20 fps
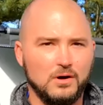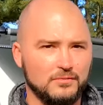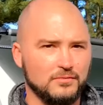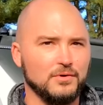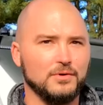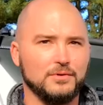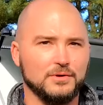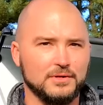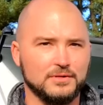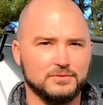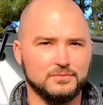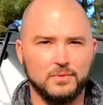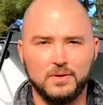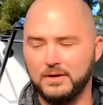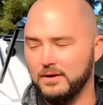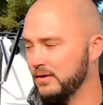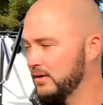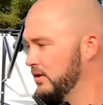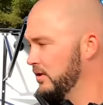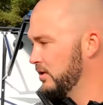off-roading as
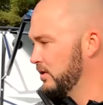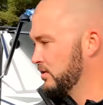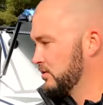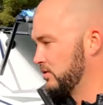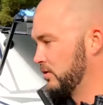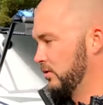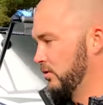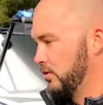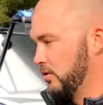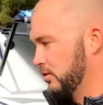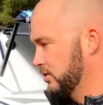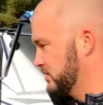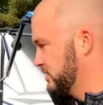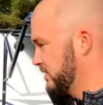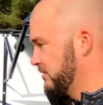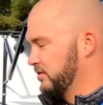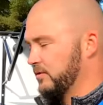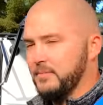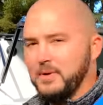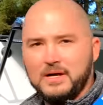well. Mm-hmm. So going
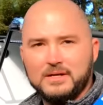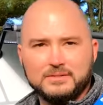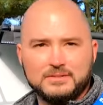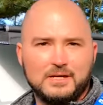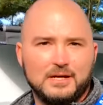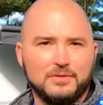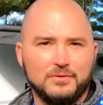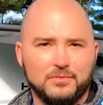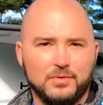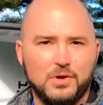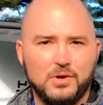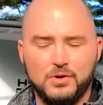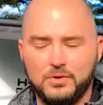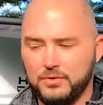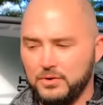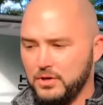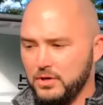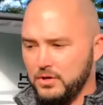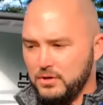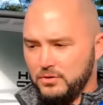70 miles down the
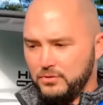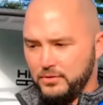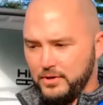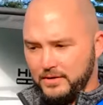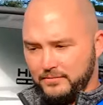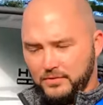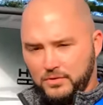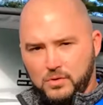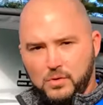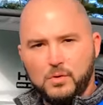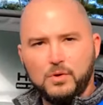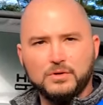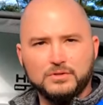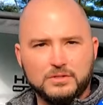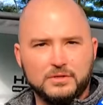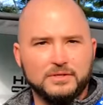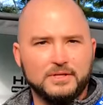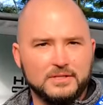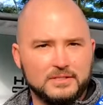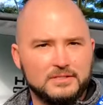road, you have the
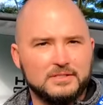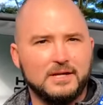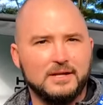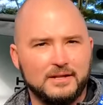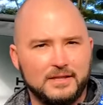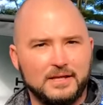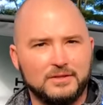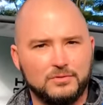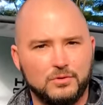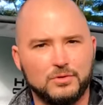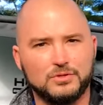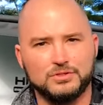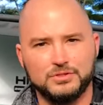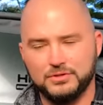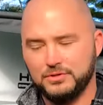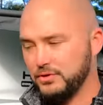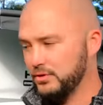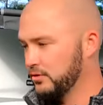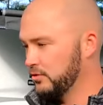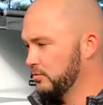cords on the inside of that
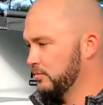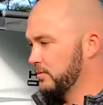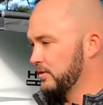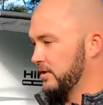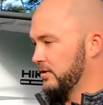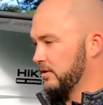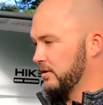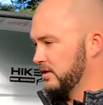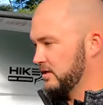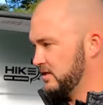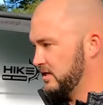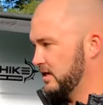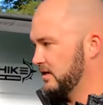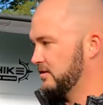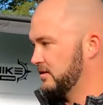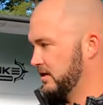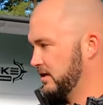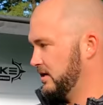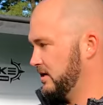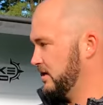torsion tube that are gonna
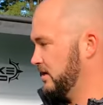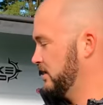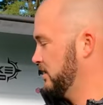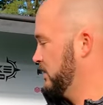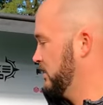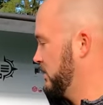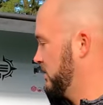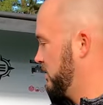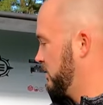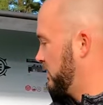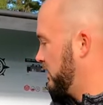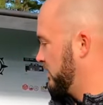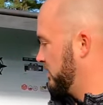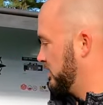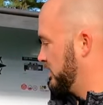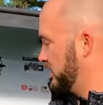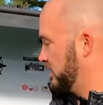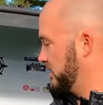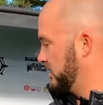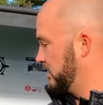take the hit.
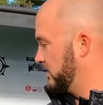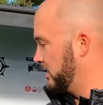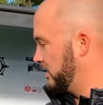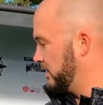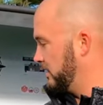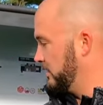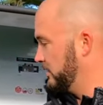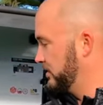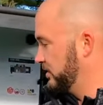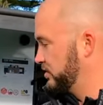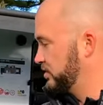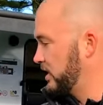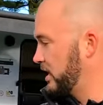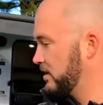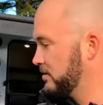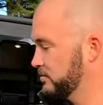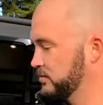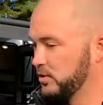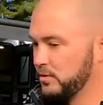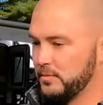And then the
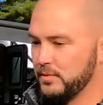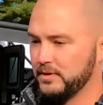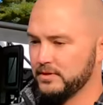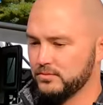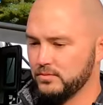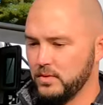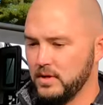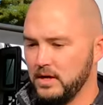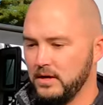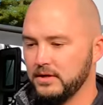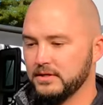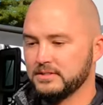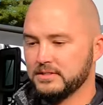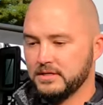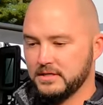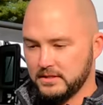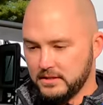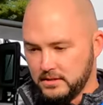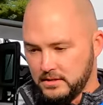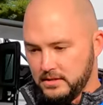shock absorber as well is
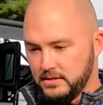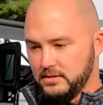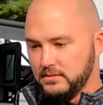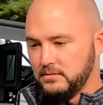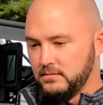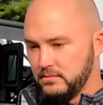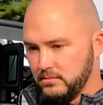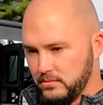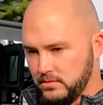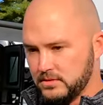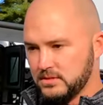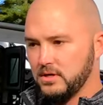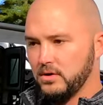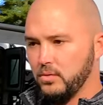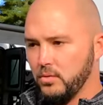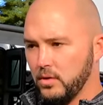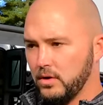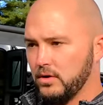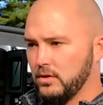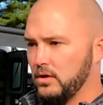
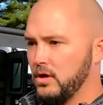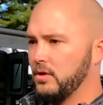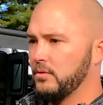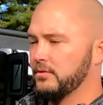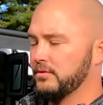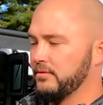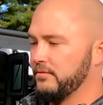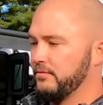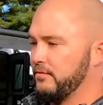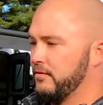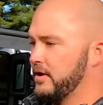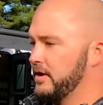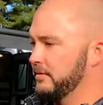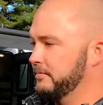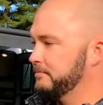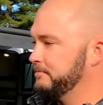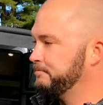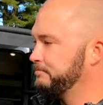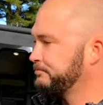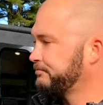gonna work along with the frame.